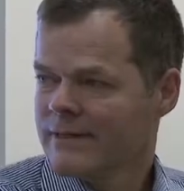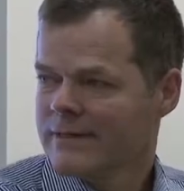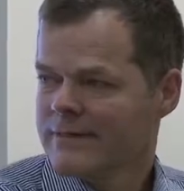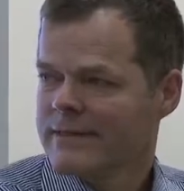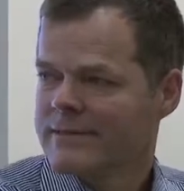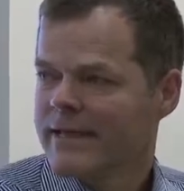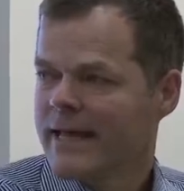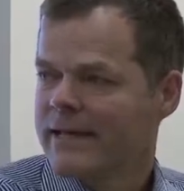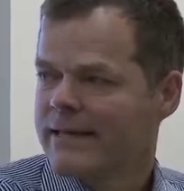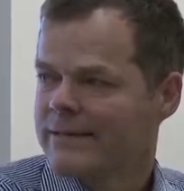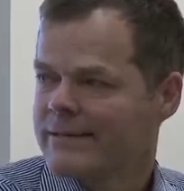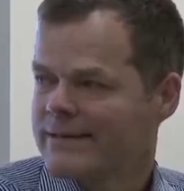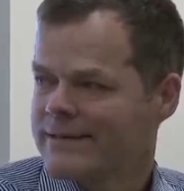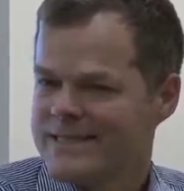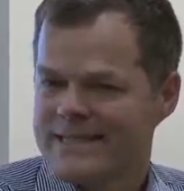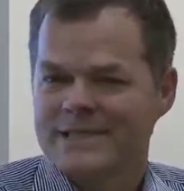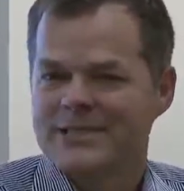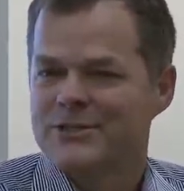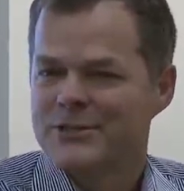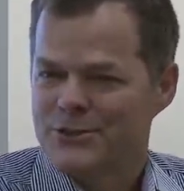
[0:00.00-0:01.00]
the day the
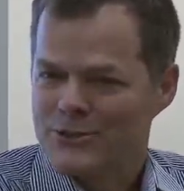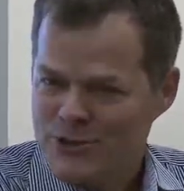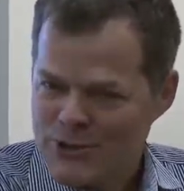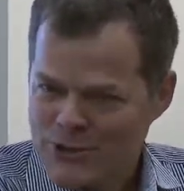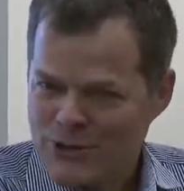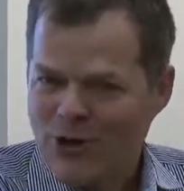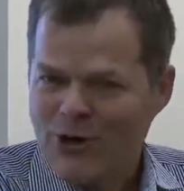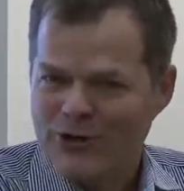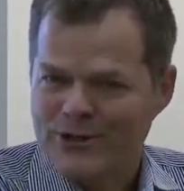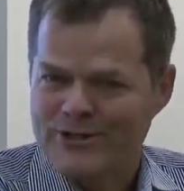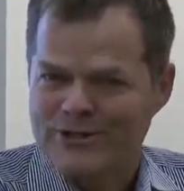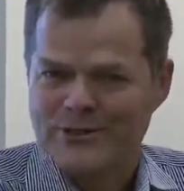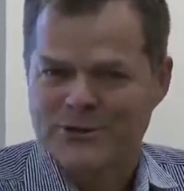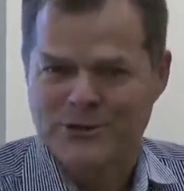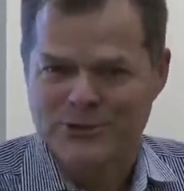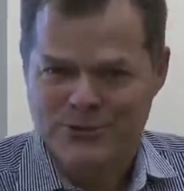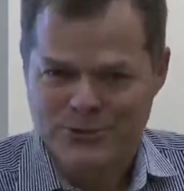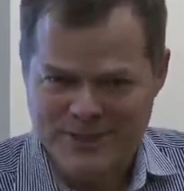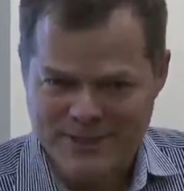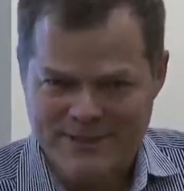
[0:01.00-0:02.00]
season started
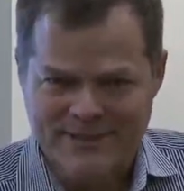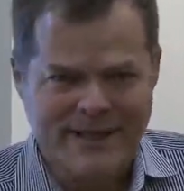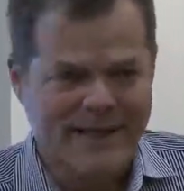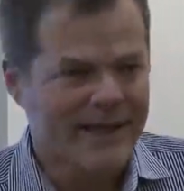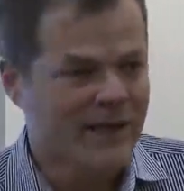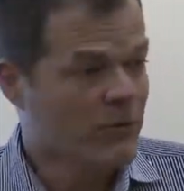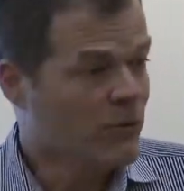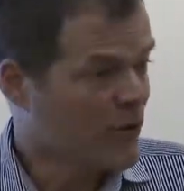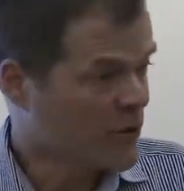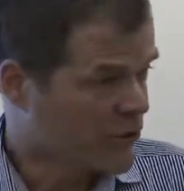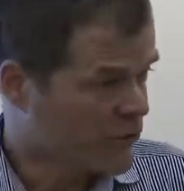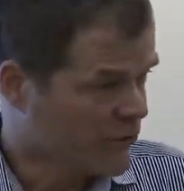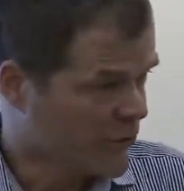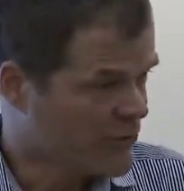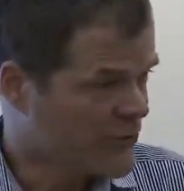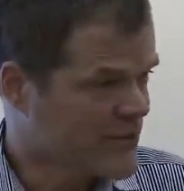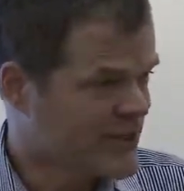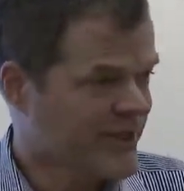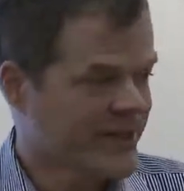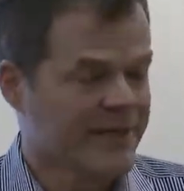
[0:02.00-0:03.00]
to today, what
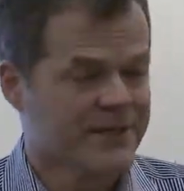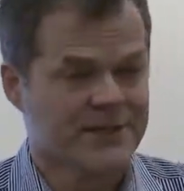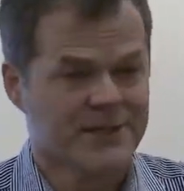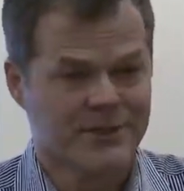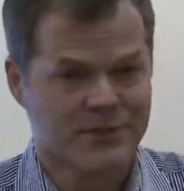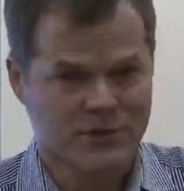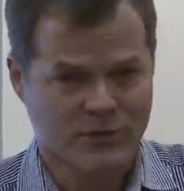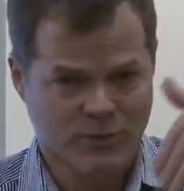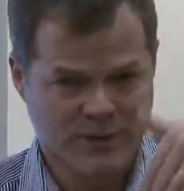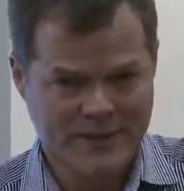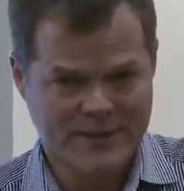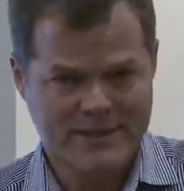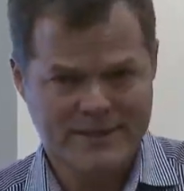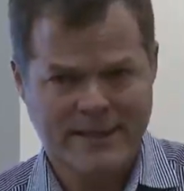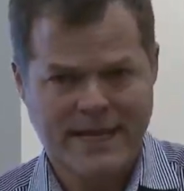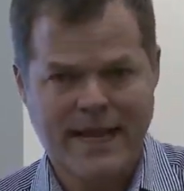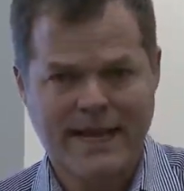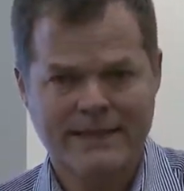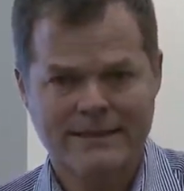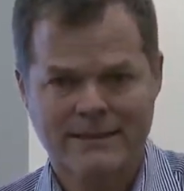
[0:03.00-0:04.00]
growth stage is, what does
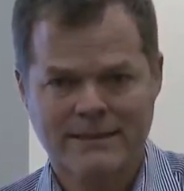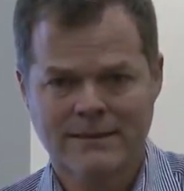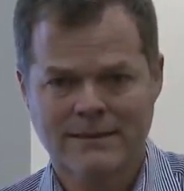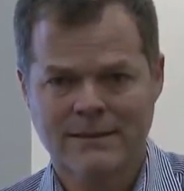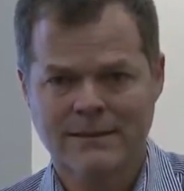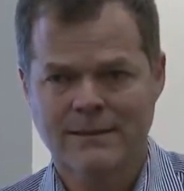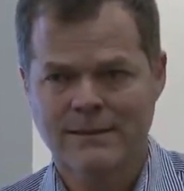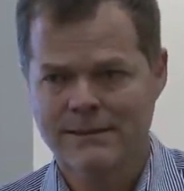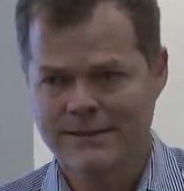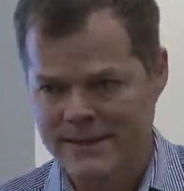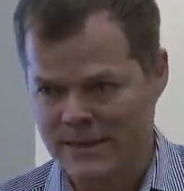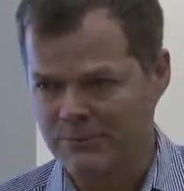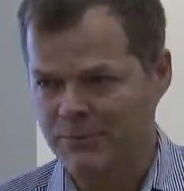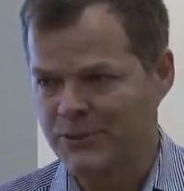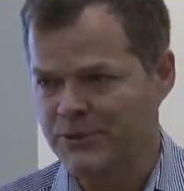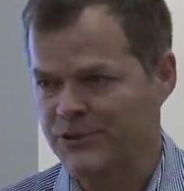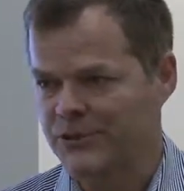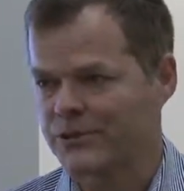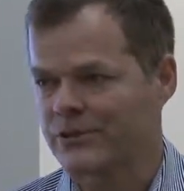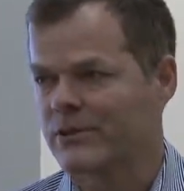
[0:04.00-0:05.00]
that
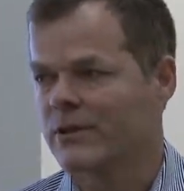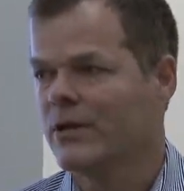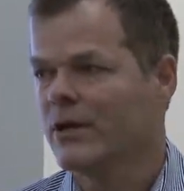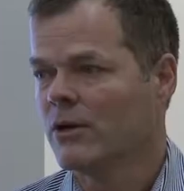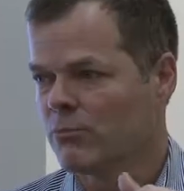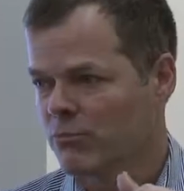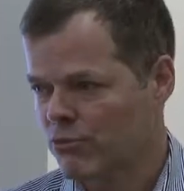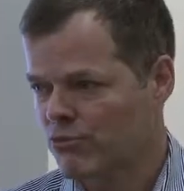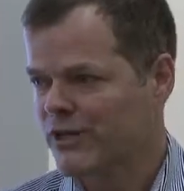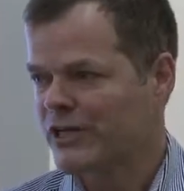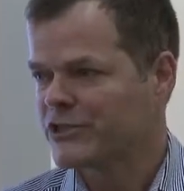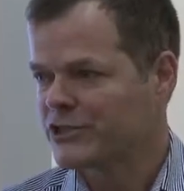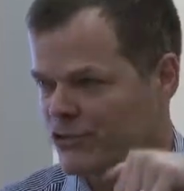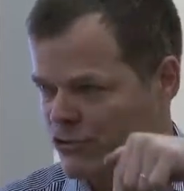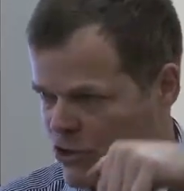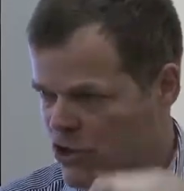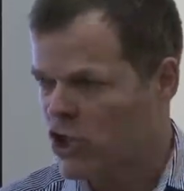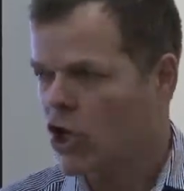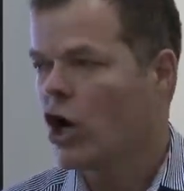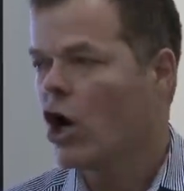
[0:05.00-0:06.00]
temperature,
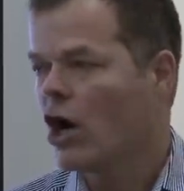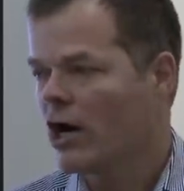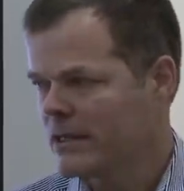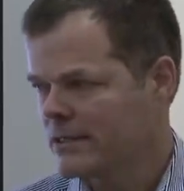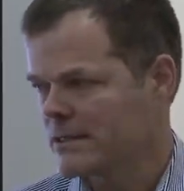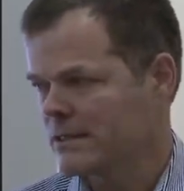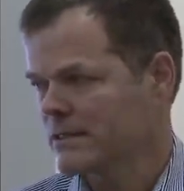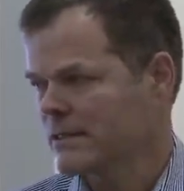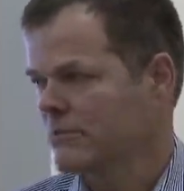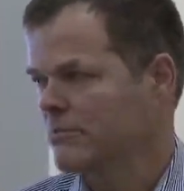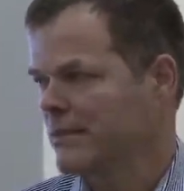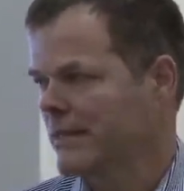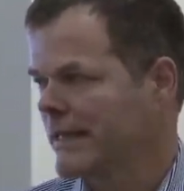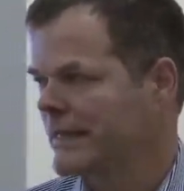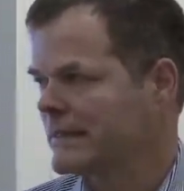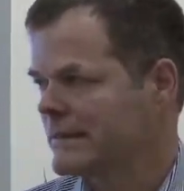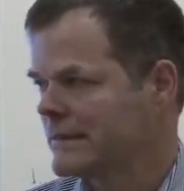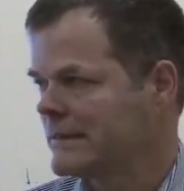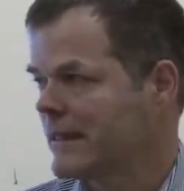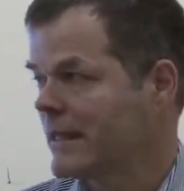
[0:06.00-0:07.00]
pressure cause on the
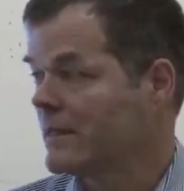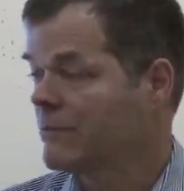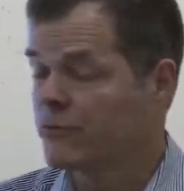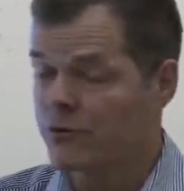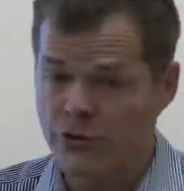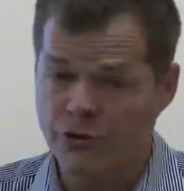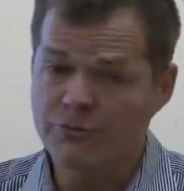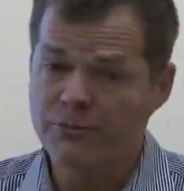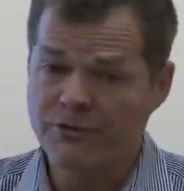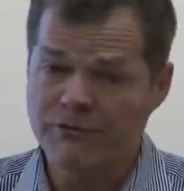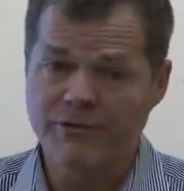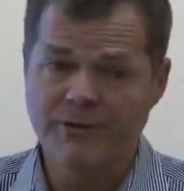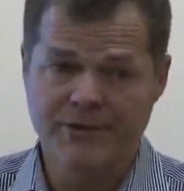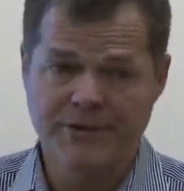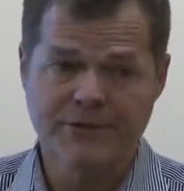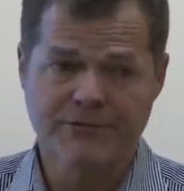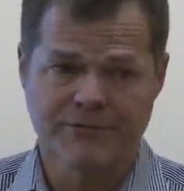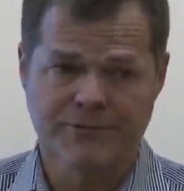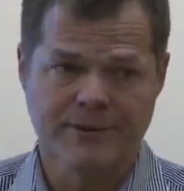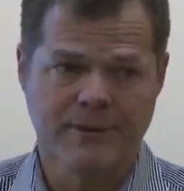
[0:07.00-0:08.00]
plant today could be very
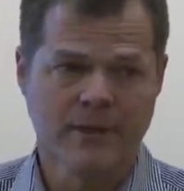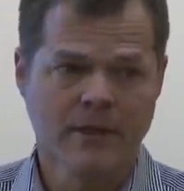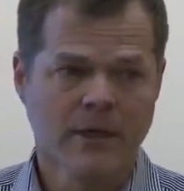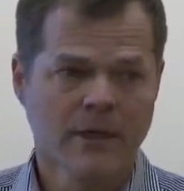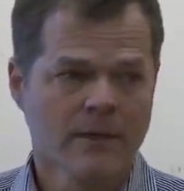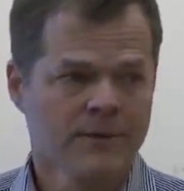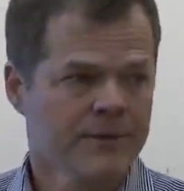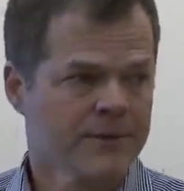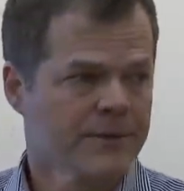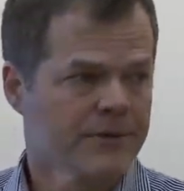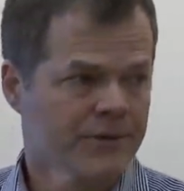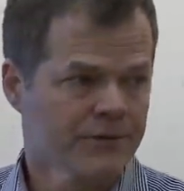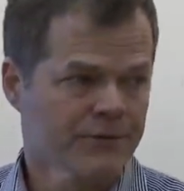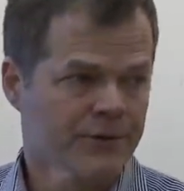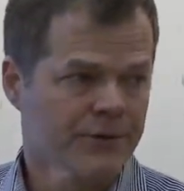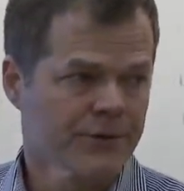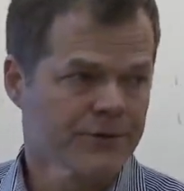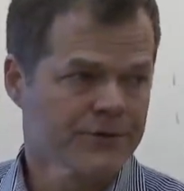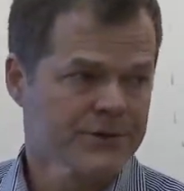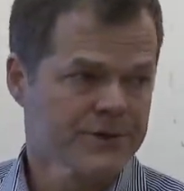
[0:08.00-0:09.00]
different than a
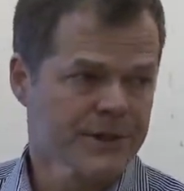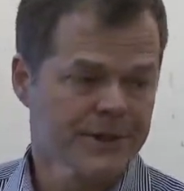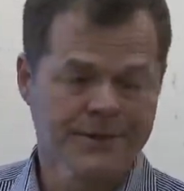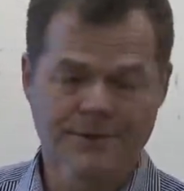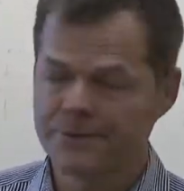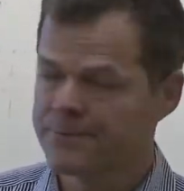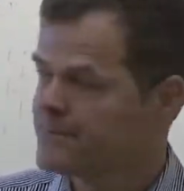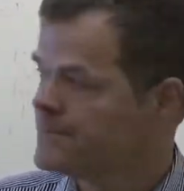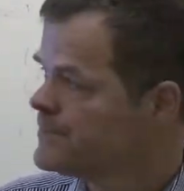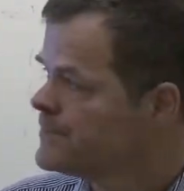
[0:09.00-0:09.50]
different growth stage.